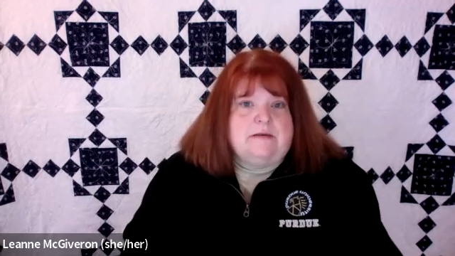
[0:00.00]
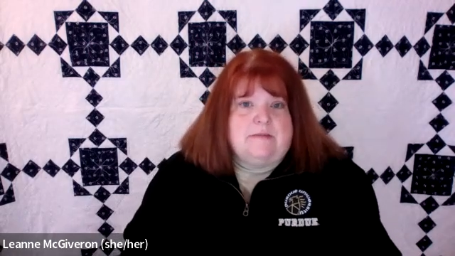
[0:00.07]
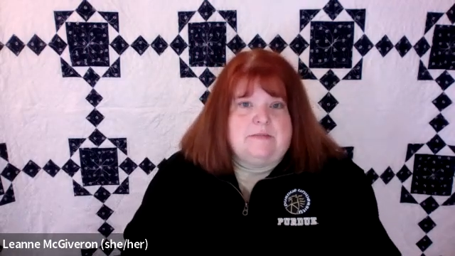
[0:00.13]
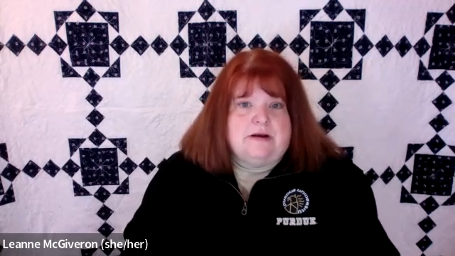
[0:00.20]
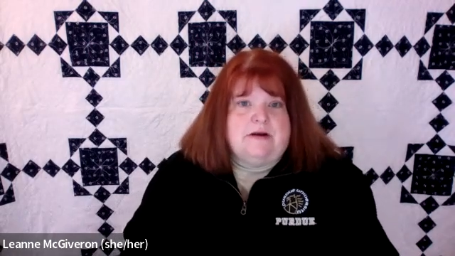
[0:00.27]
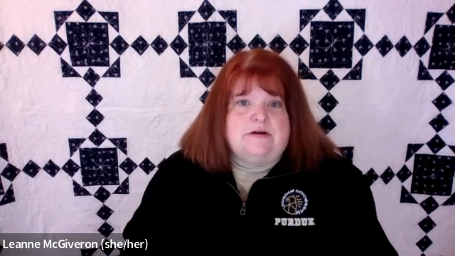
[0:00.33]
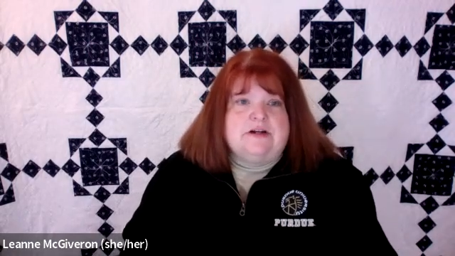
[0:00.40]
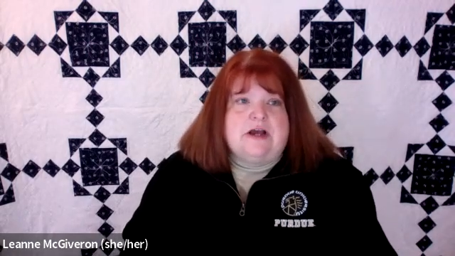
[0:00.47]

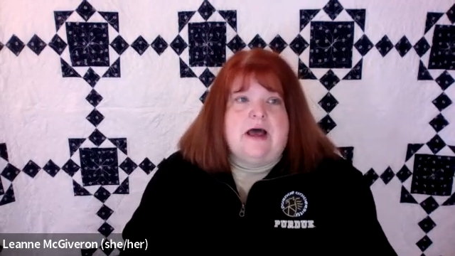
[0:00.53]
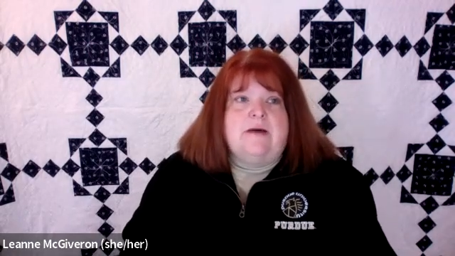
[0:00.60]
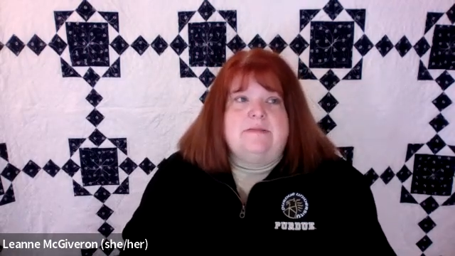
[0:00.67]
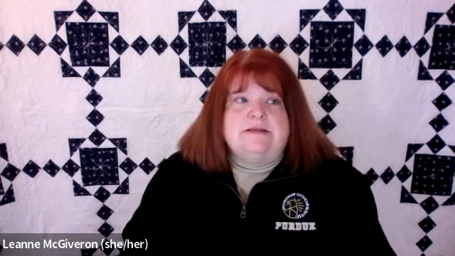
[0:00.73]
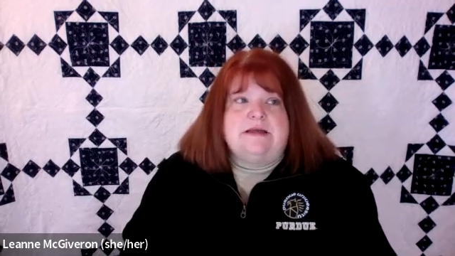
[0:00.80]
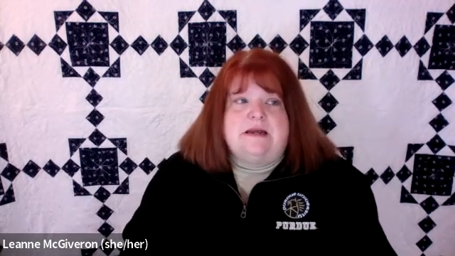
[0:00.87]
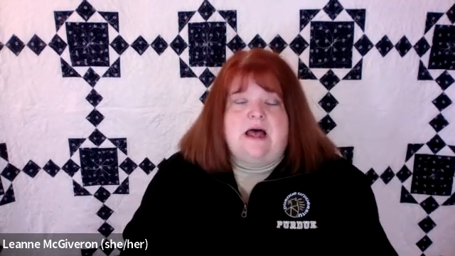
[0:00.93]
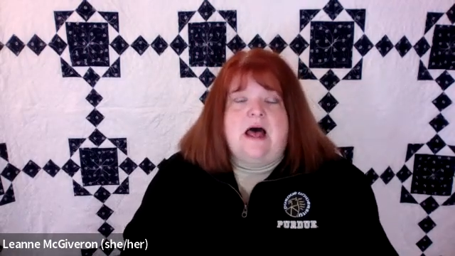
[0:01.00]
But our job
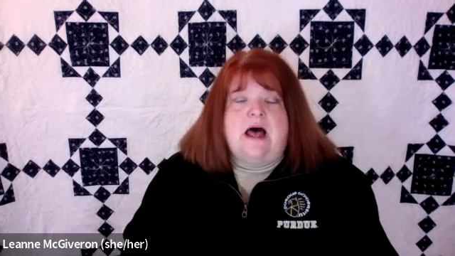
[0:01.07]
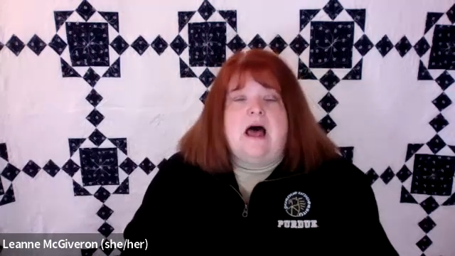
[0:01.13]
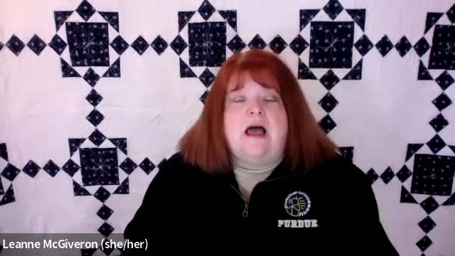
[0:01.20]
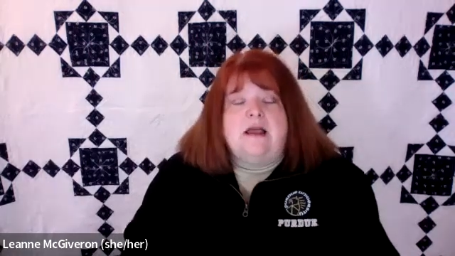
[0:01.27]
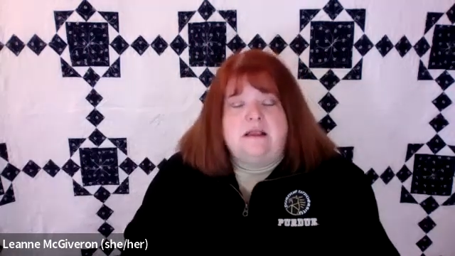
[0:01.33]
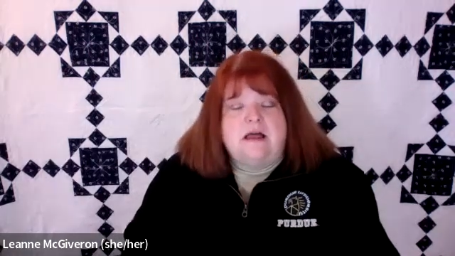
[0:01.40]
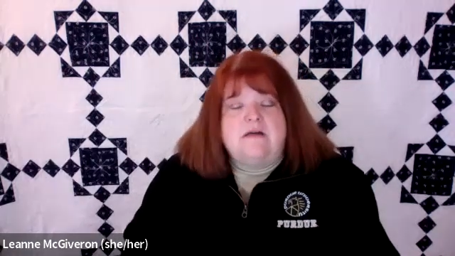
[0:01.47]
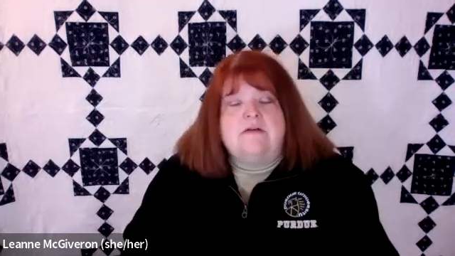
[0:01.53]
is at a high
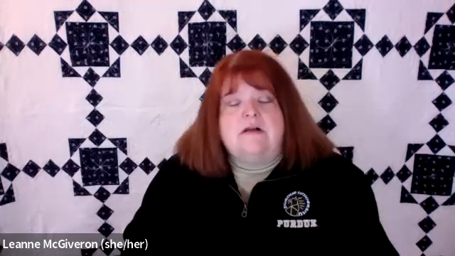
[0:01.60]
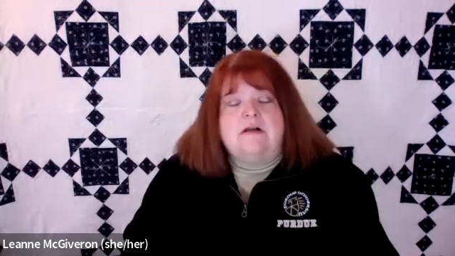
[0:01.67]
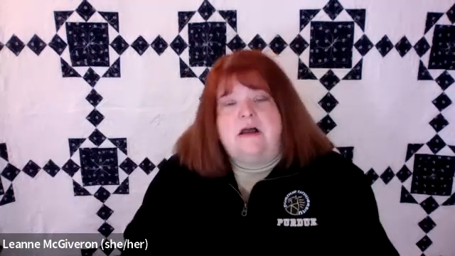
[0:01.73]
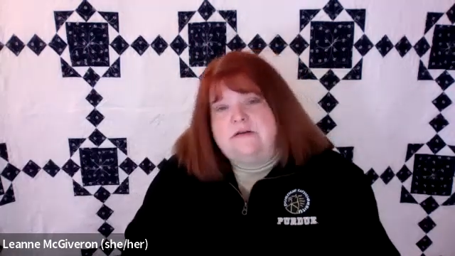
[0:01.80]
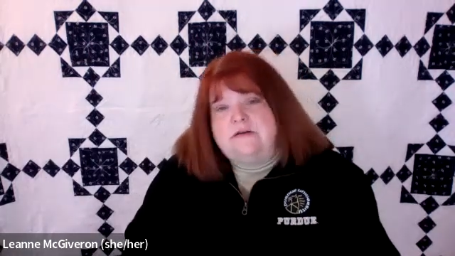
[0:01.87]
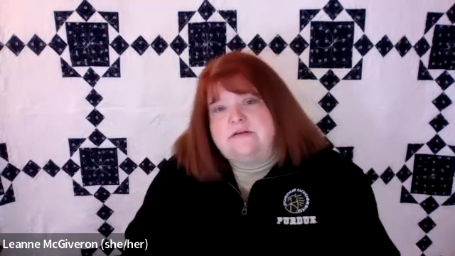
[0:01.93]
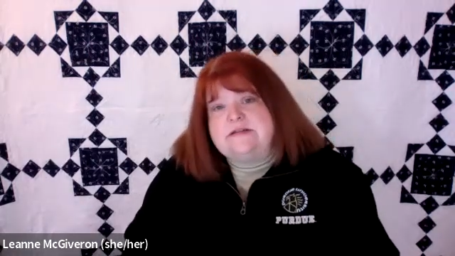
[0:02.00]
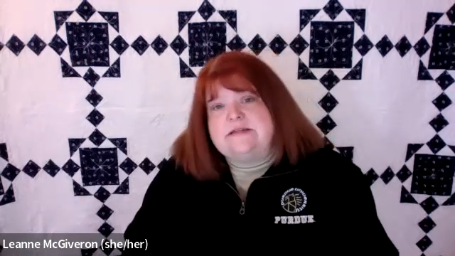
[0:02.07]
level,
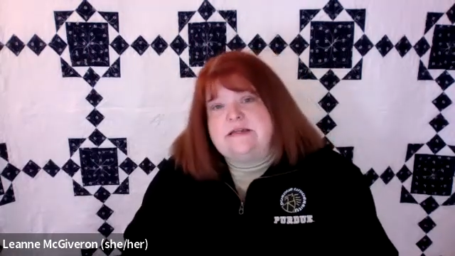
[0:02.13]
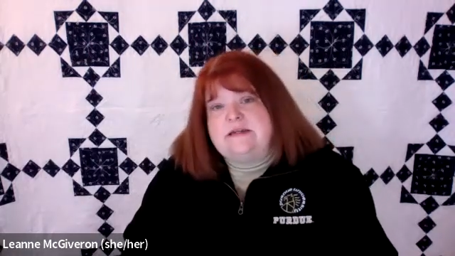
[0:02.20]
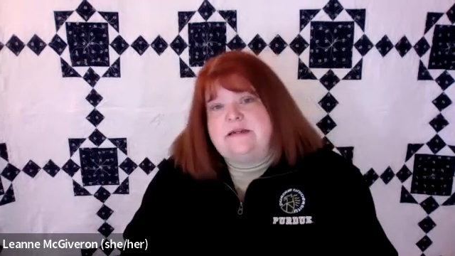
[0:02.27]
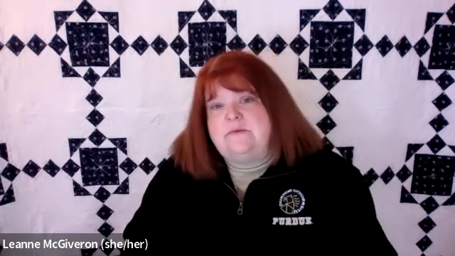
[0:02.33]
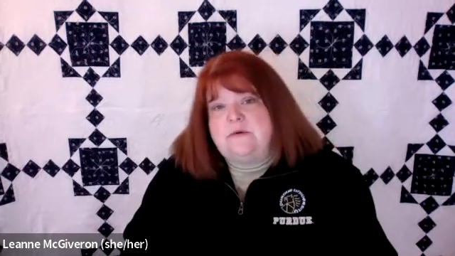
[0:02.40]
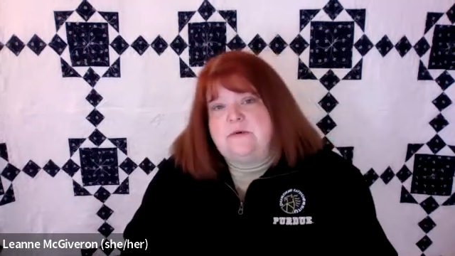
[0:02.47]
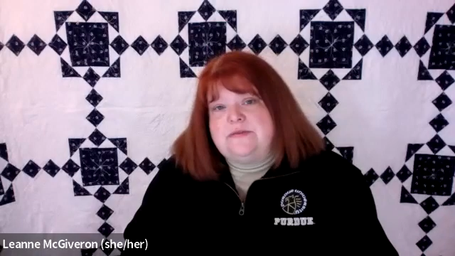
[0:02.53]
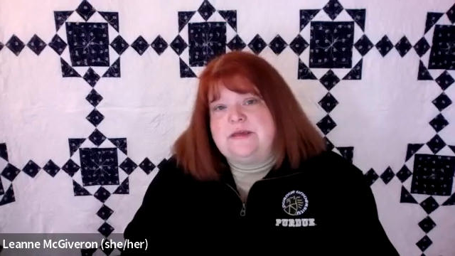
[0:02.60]

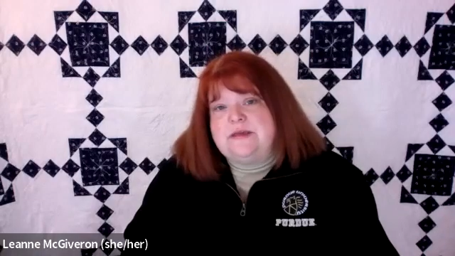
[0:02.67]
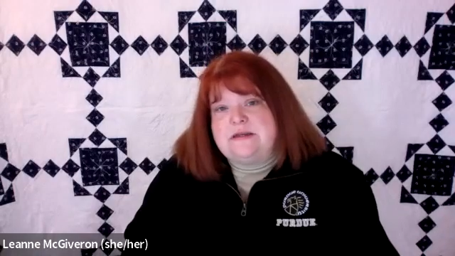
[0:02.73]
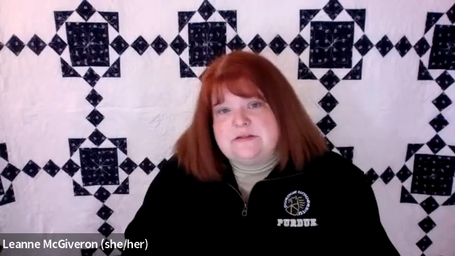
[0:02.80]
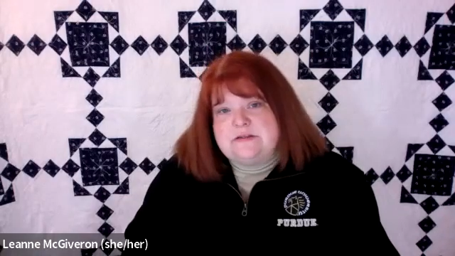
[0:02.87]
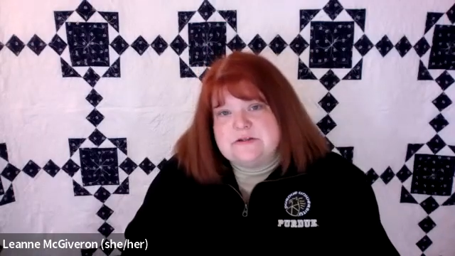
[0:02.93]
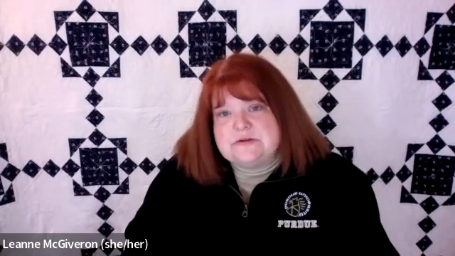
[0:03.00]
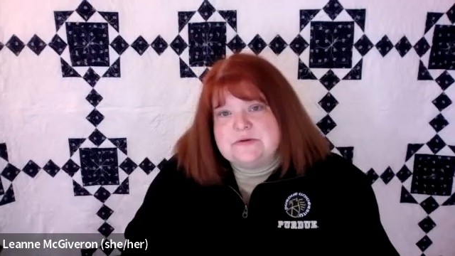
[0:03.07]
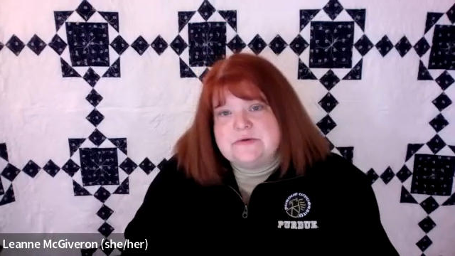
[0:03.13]
understanding what they
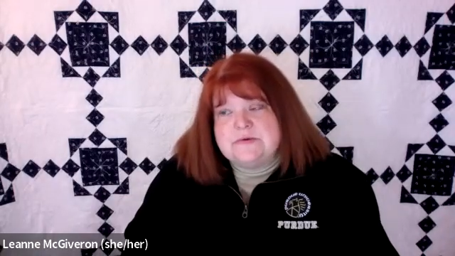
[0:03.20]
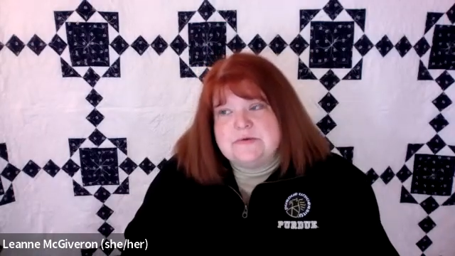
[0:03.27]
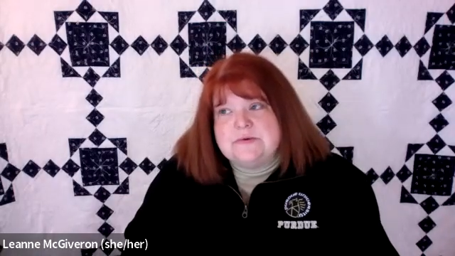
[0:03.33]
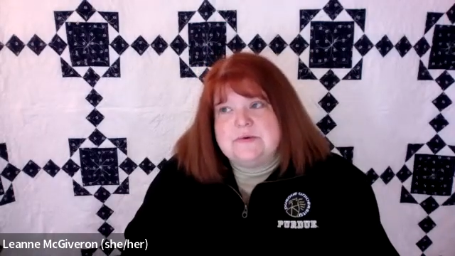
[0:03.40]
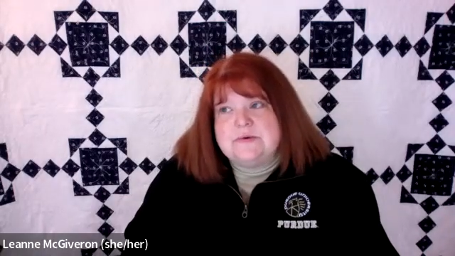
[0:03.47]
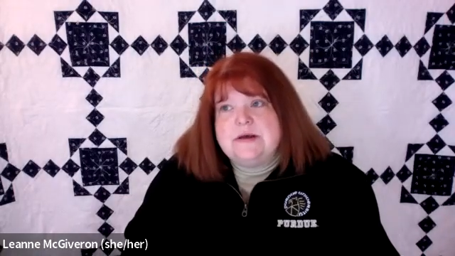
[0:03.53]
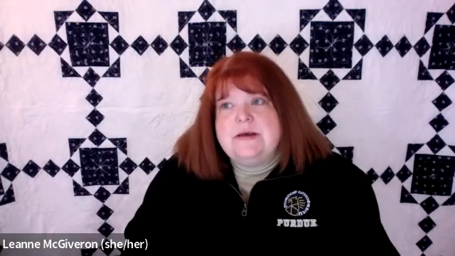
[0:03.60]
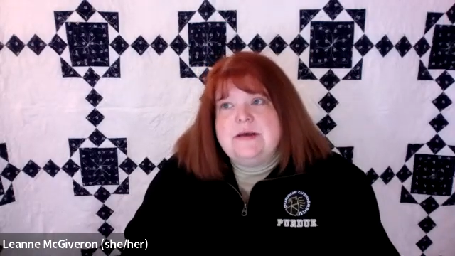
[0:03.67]
do,